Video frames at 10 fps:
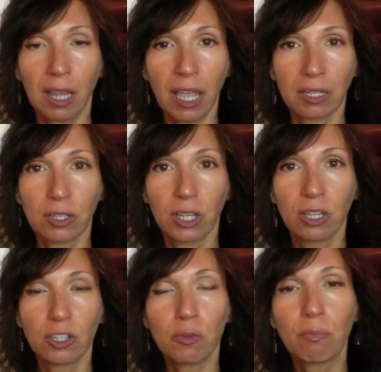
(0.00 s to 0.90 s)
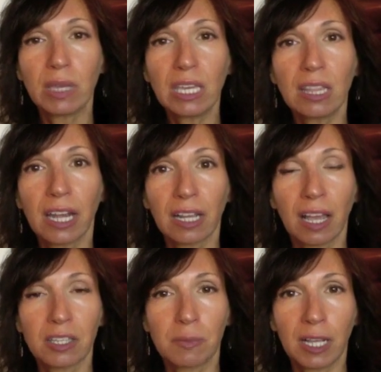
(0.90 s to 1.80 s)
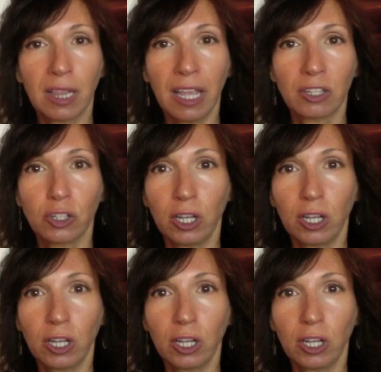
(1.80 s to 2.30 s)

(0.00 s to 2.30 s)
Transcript: light, to be that cosmic light.